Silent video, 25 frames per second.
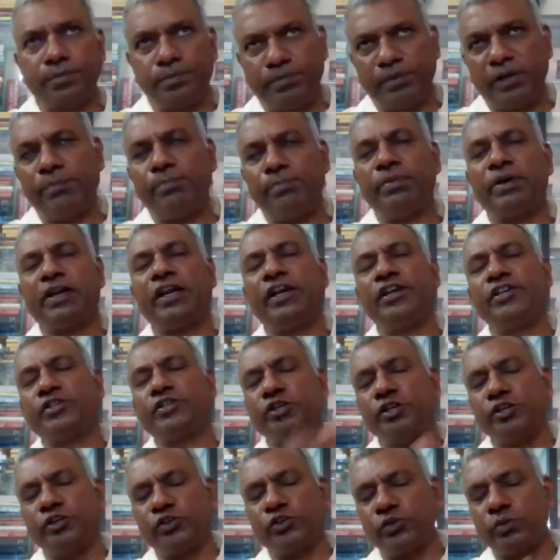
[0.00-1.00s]

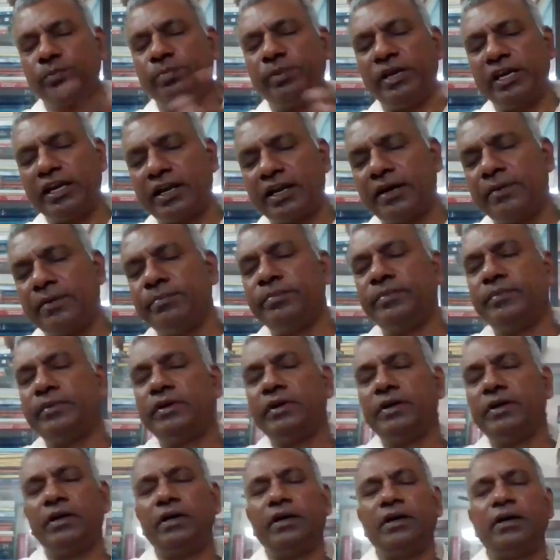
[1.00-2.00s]
preparation to become
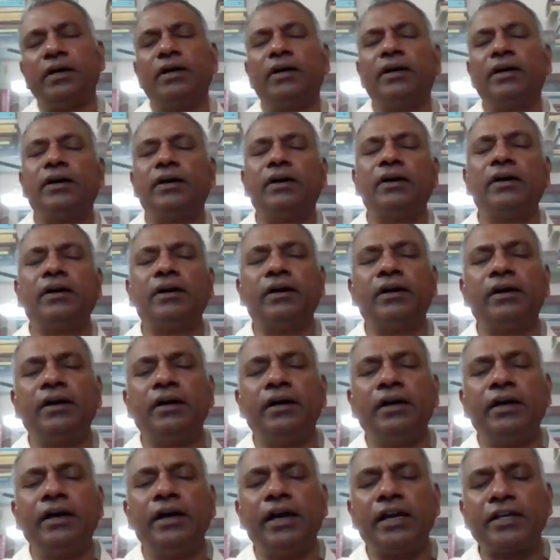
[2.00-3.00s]

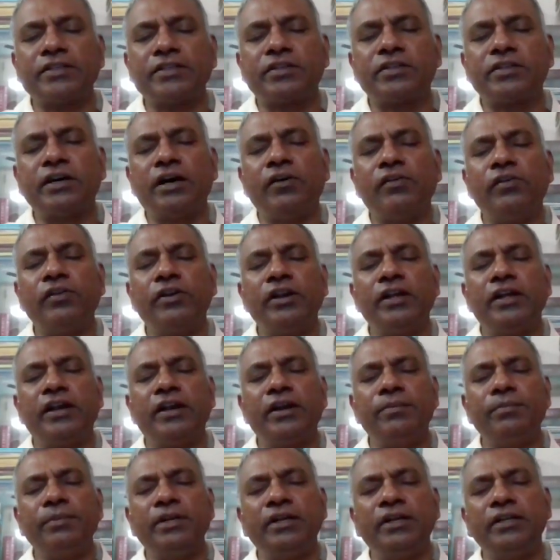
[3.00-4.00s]

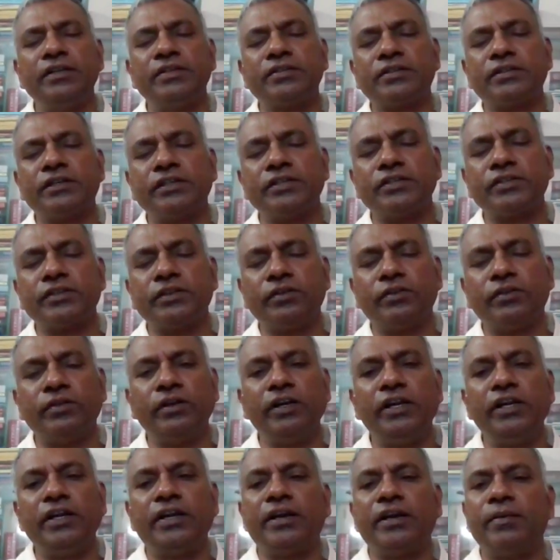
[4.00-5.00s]
extraordinary ministers of
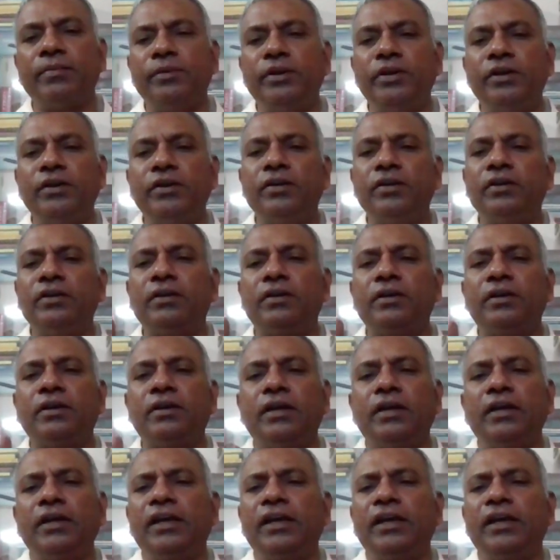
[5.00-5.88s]
Holy Communion,